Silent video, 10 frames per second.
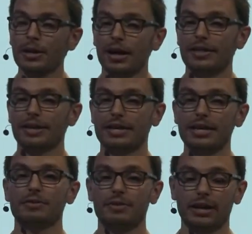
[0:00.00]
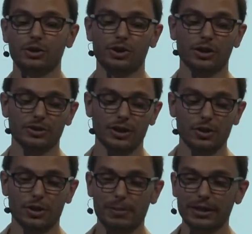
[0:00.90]
And the key advantage here is that
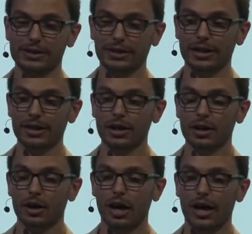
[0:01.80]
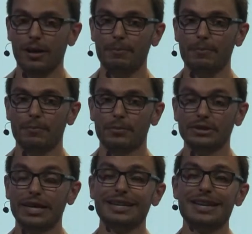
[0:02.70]
you can basically um,
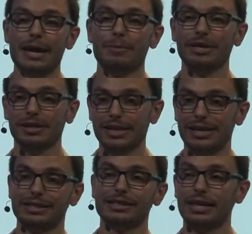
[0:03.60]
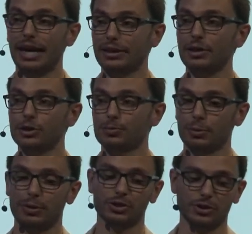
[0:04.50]
dynamically assign those
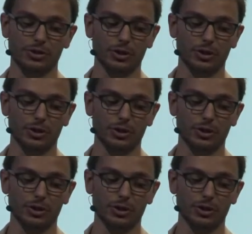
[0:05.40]
permissions.